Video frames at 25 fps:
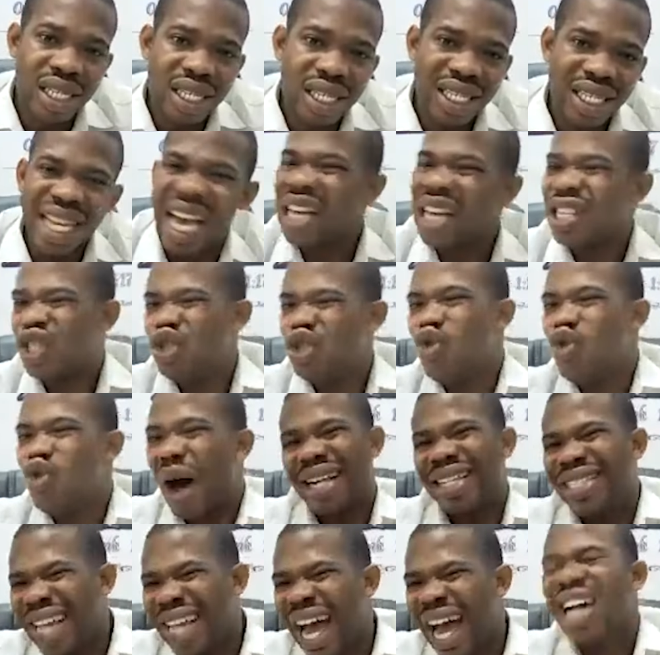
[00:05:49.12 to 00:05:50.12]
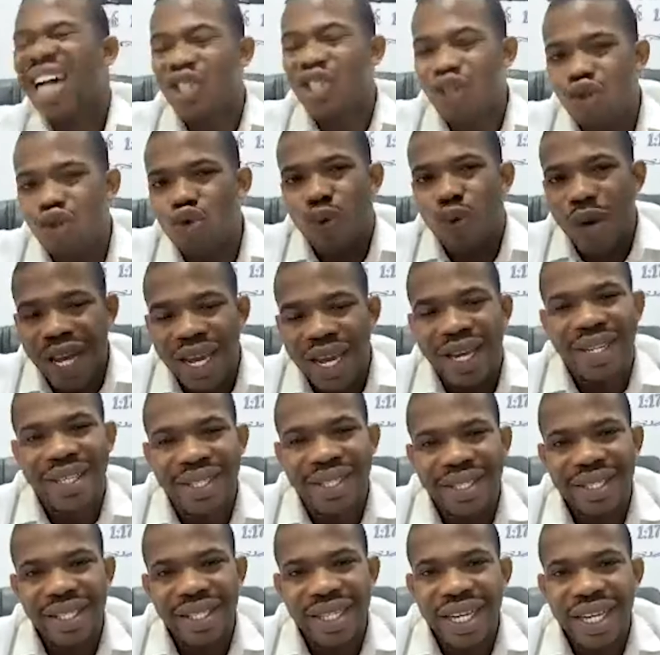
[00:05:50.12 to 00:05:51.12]
They are still attached to it.
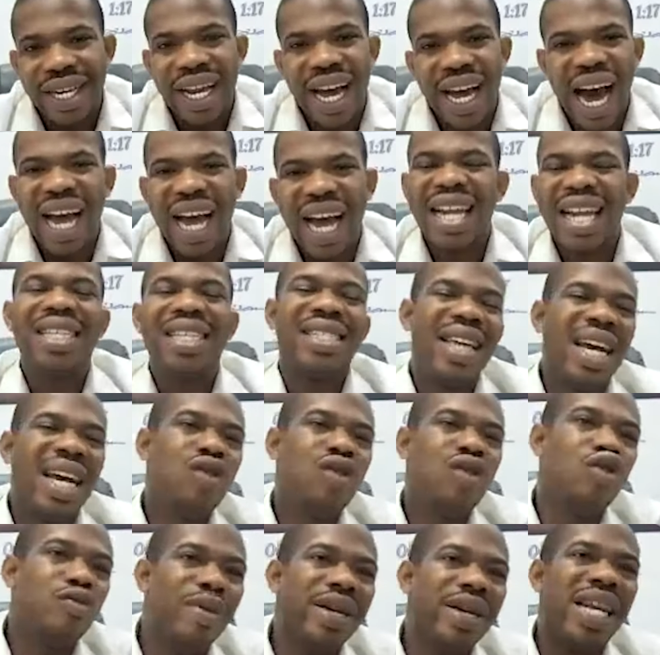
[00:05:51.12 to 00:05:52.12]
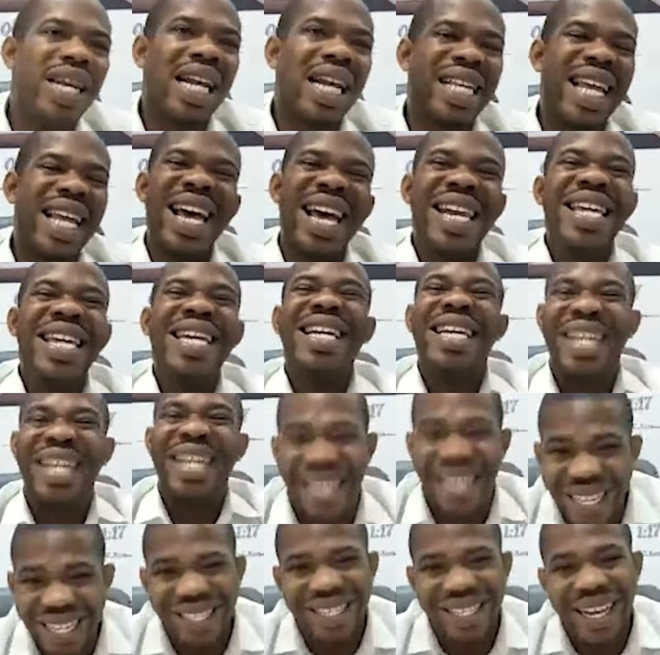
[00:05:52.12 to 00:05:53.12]
And he said to me that any
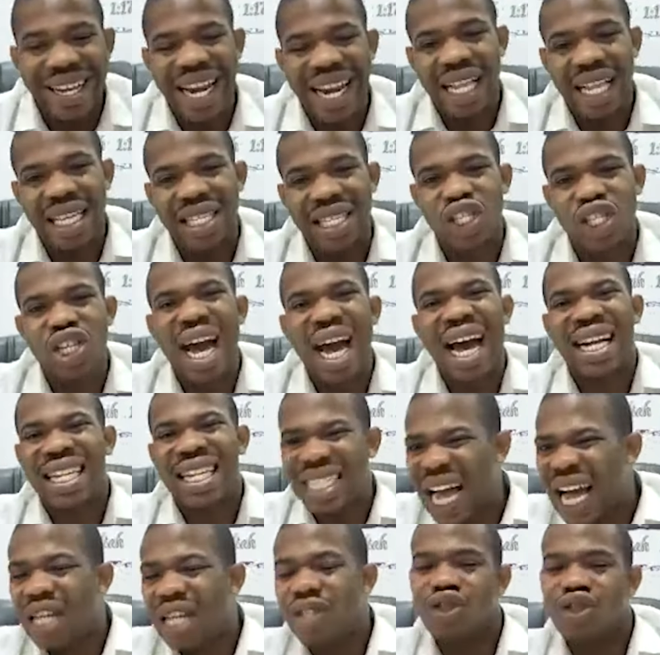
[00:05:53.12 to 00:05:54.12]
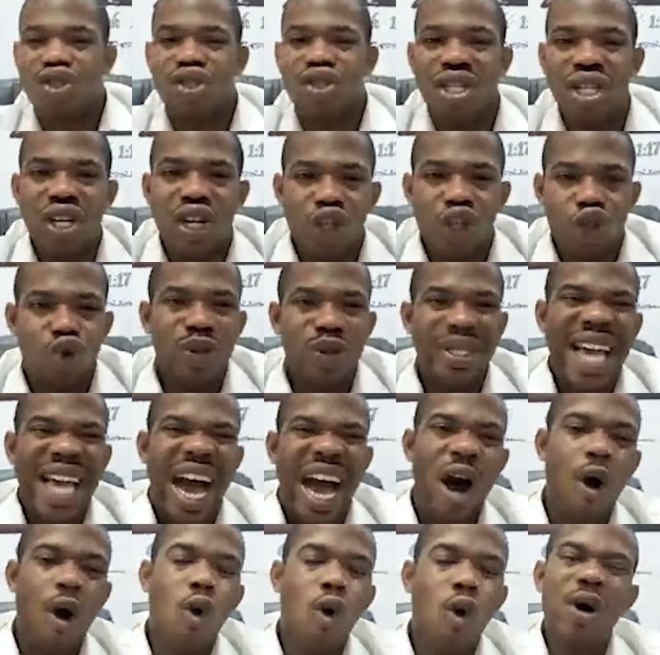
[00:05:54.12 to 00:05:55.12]
Christian that is still attached to their
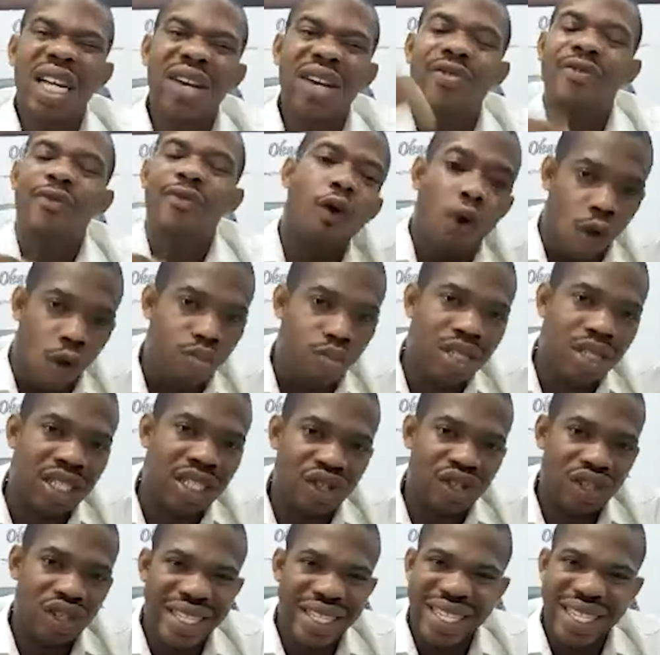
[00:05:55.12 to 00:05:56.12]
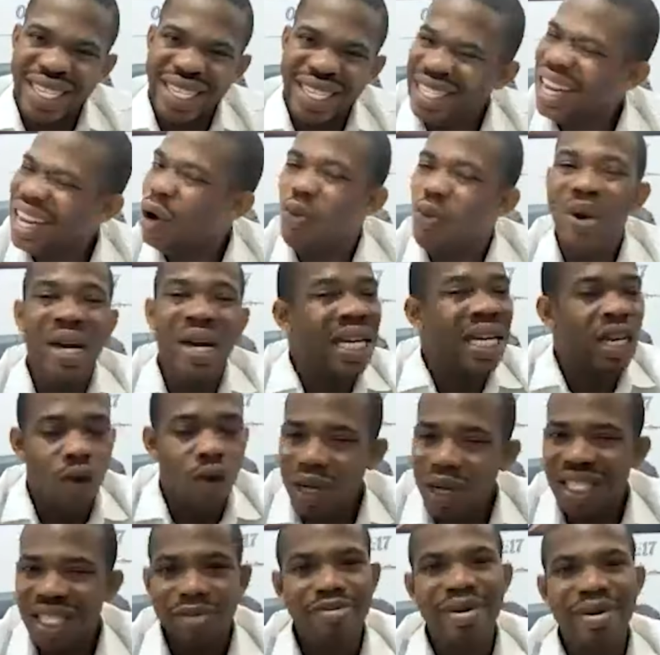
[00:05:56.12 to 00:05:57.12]
olden forms, they will
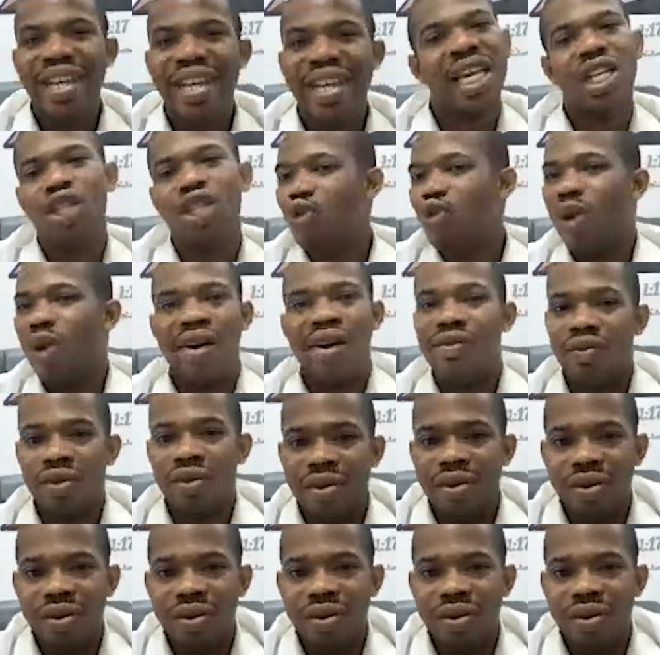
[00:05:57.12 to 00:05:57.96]
not make it to heaven.